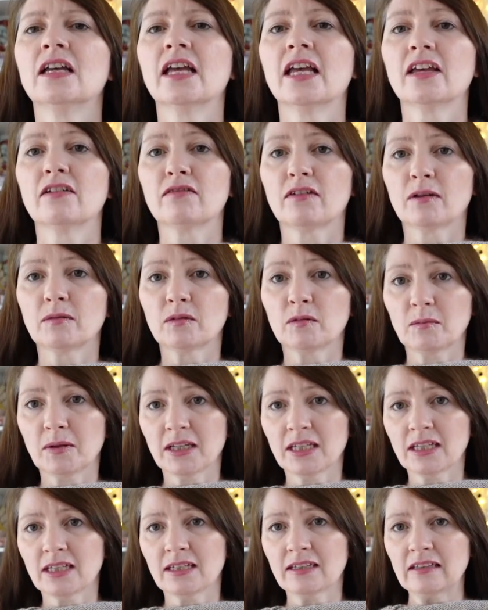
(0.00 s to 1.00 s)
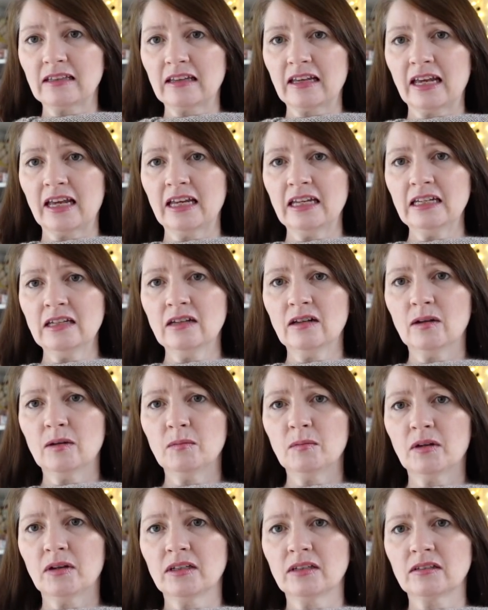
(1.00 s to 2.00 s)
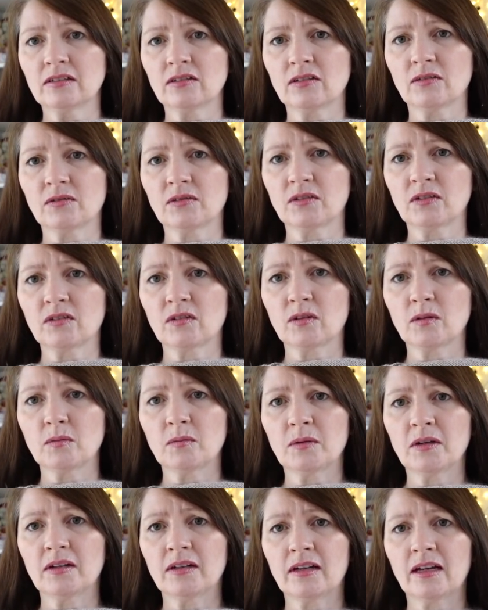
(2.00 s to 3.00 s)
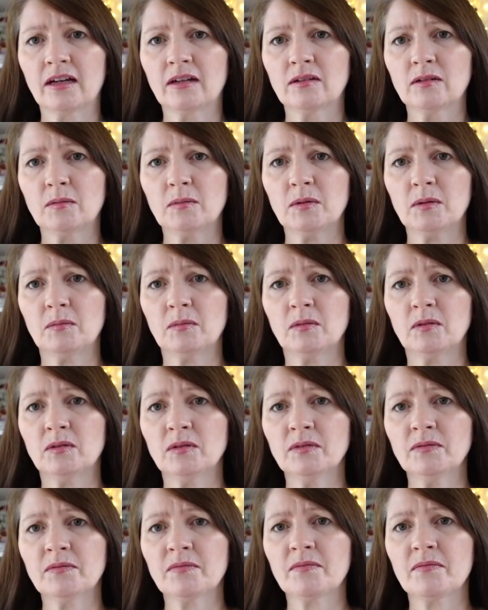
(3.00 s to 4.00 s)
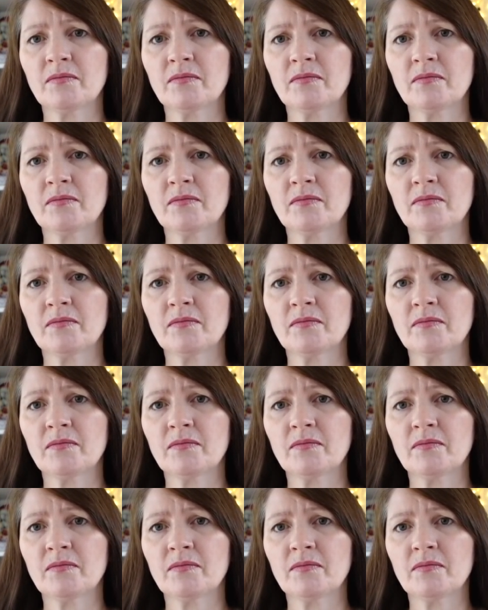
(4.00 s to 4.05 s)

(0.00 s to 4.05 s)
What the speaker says: If I was making this again, I might sort of scoop it down a bit more.